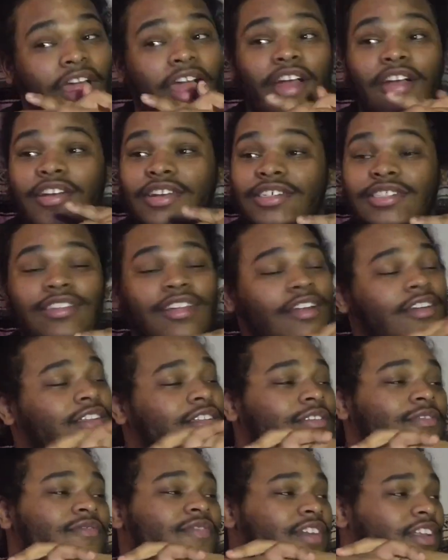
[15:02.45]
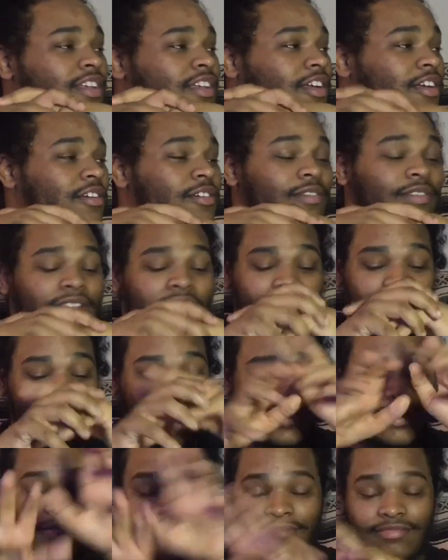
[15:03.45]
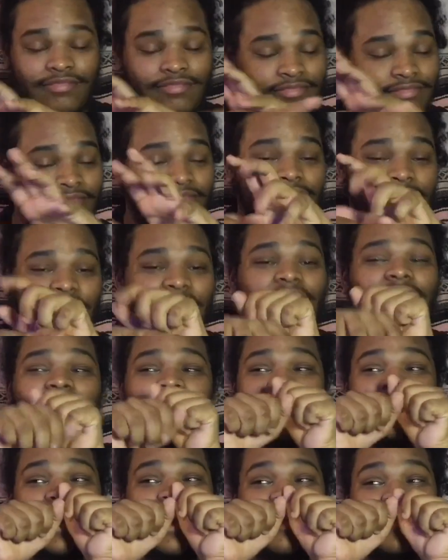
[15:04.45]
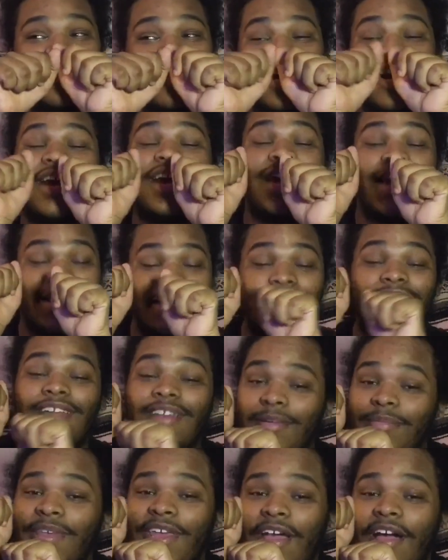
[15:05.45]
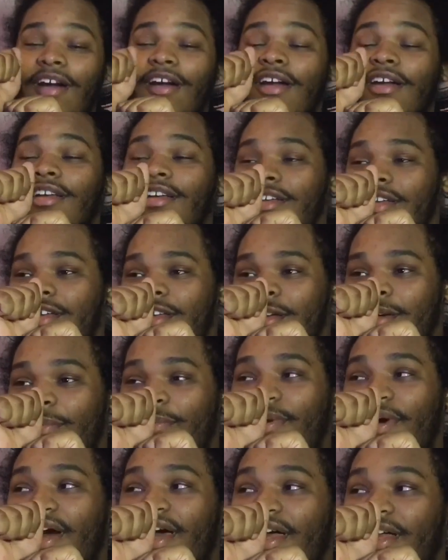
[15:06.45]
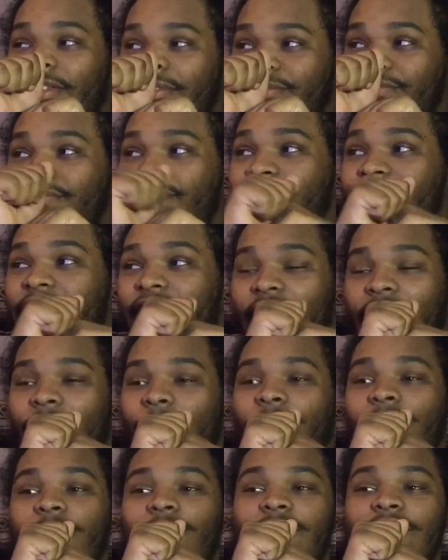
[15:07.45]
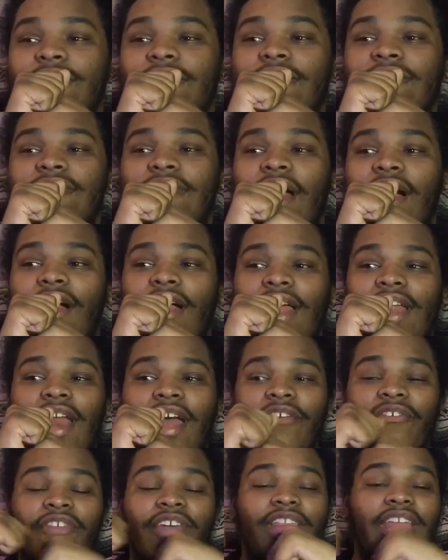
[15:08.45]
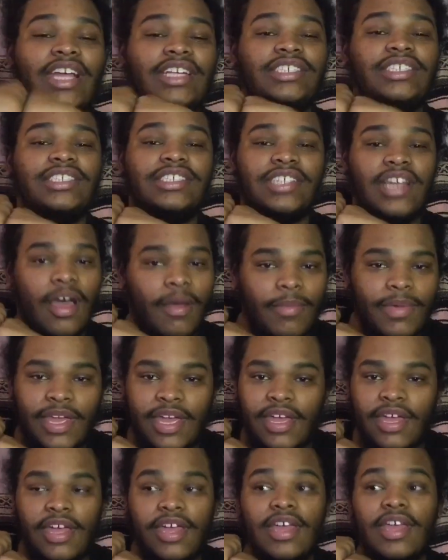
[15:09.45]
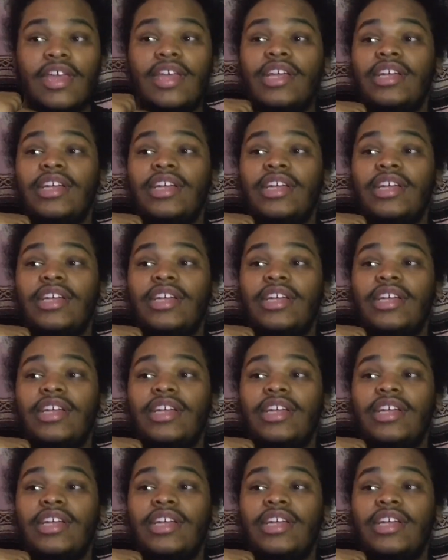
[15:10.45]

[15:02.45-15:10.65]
I already started the video, like, getting it together. It's gonna be hard. But yeah, we miss Adele, and I feel like she's coming.